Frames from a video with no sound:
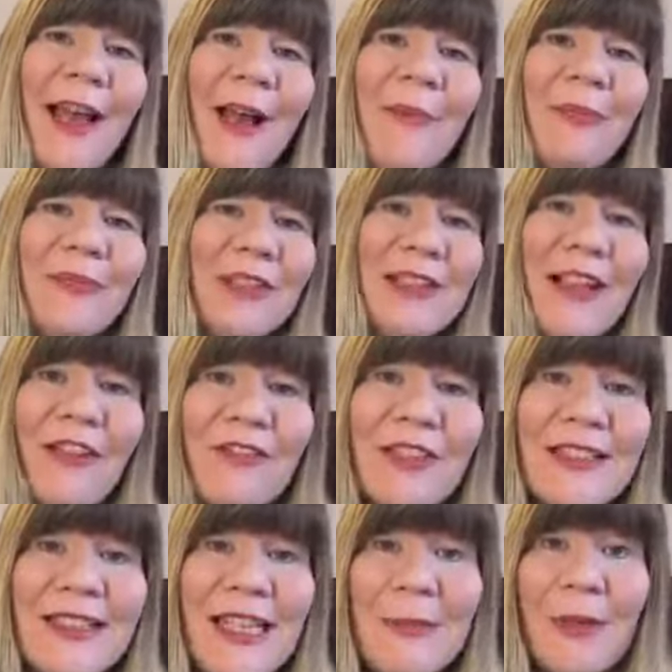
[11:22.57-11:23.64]
love
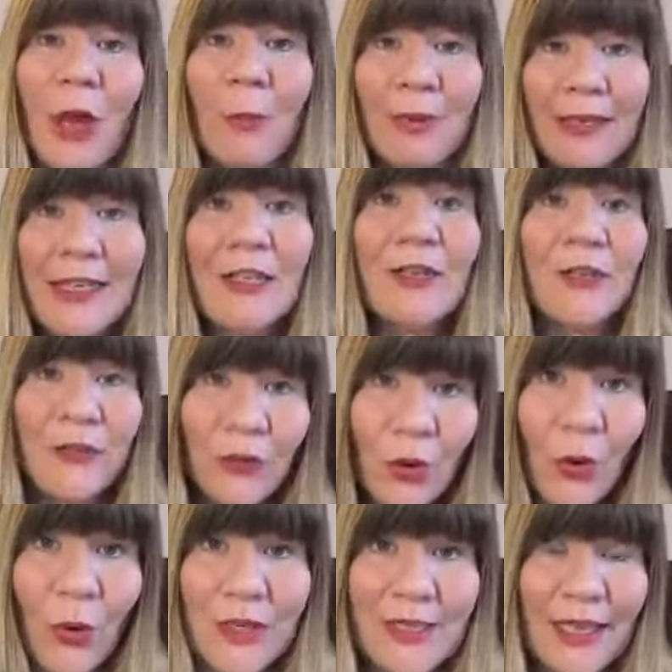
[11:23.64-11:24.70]
this email, please
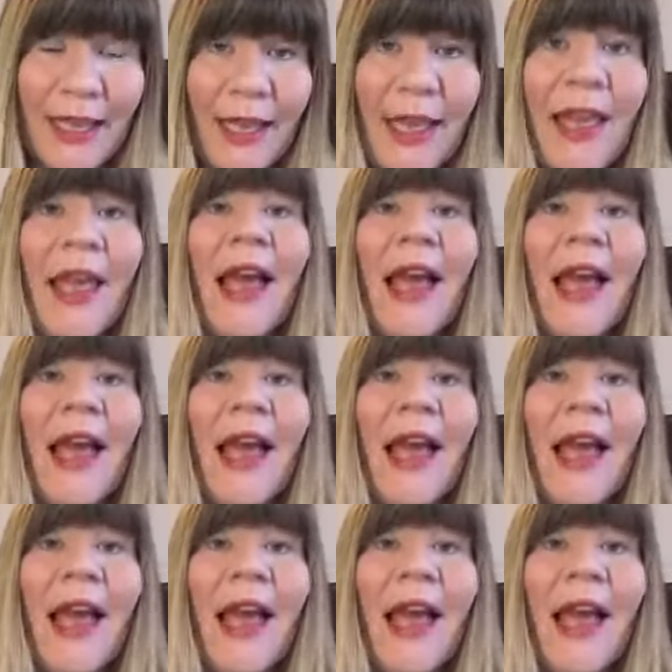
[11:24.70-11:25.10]
forward it.